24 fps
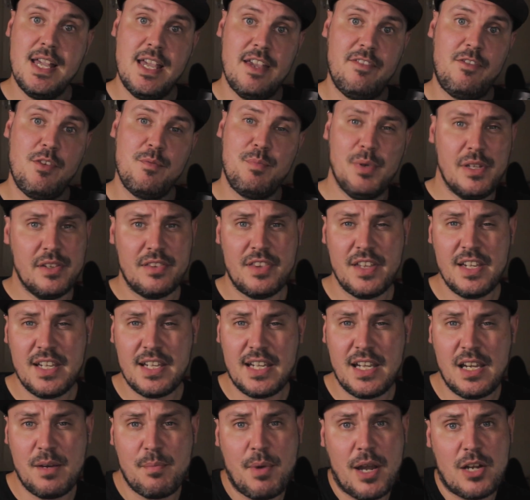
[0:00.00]
If you've been
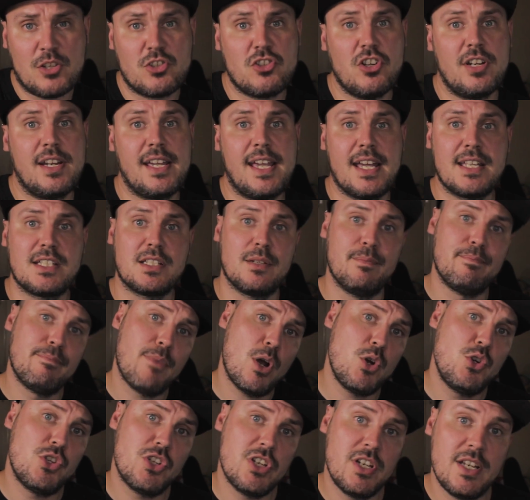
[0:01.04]
thinking about trying to get some
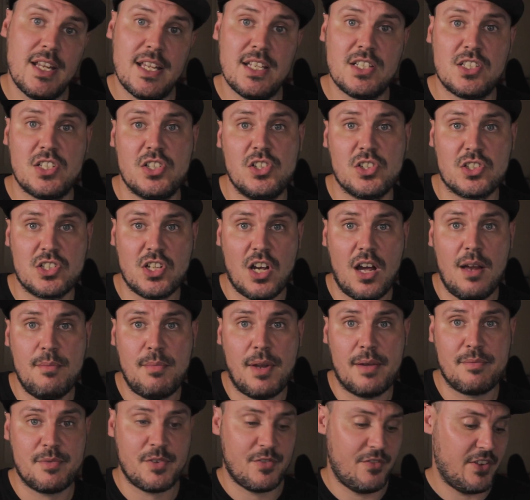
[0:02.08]
motion into your
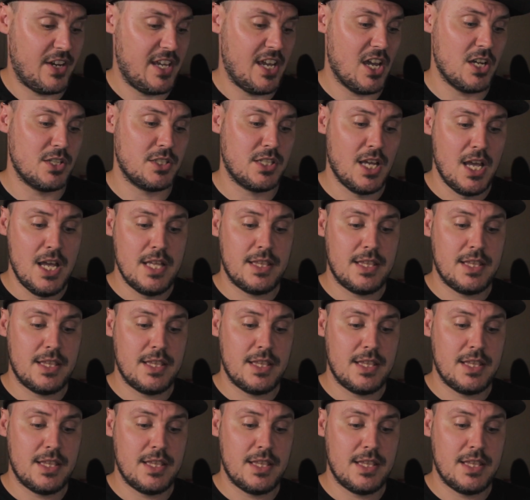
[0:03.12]
time-lapse videos,